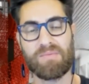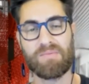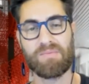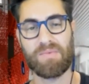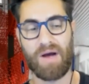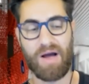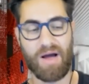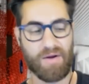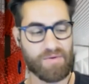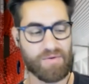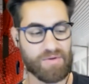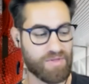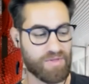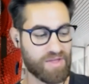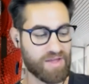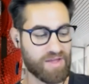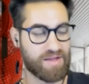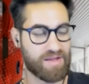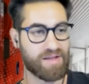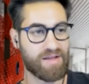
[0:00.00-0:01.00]
how do you
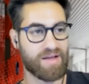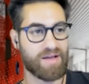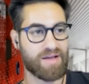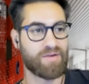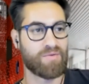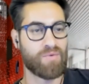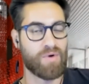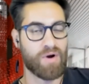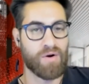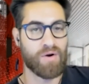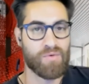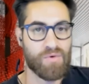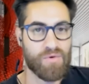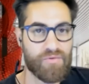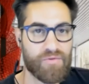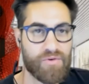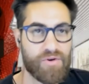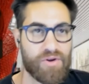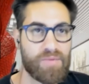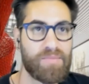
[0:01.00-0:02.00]
think a, a
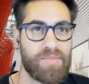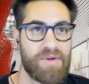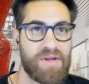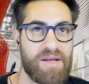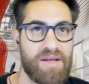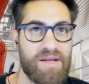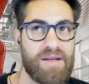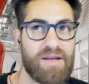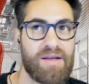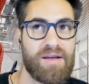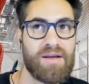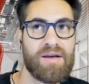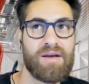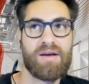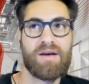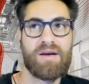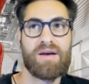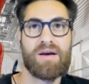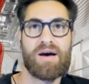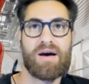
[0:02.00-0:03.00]
roof could be
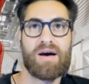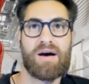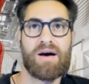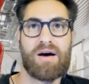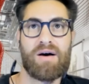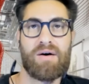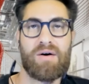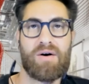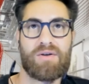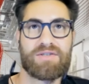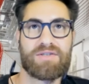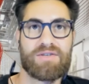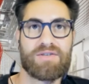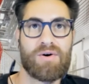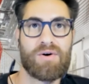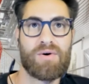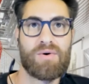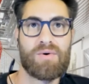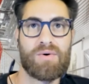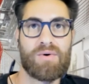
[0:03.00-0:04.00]
uh,
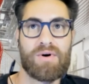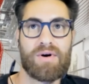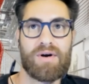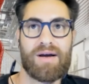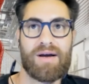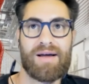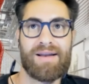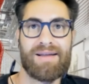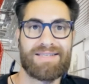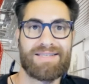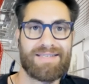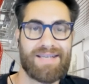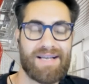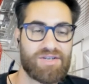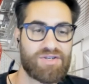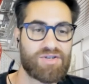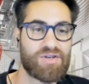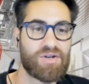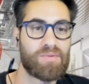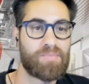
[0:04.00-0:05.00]
also an
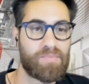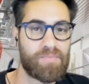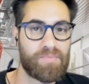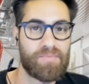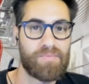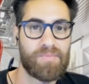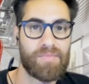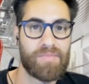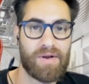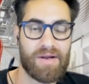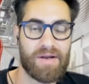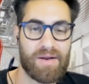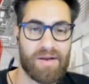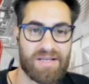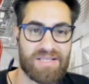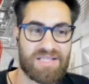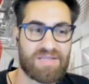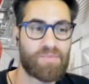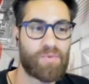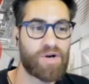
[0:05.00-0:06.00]
essential
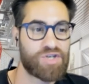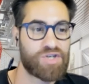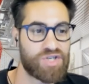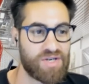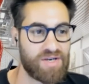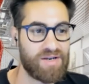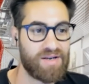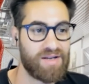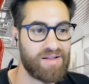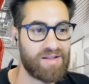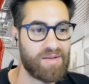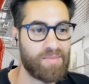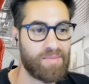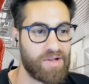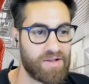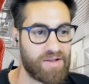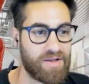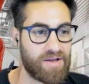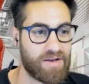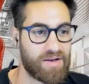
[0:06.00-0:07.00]
expression in the
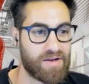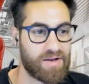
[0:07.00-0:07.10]
building?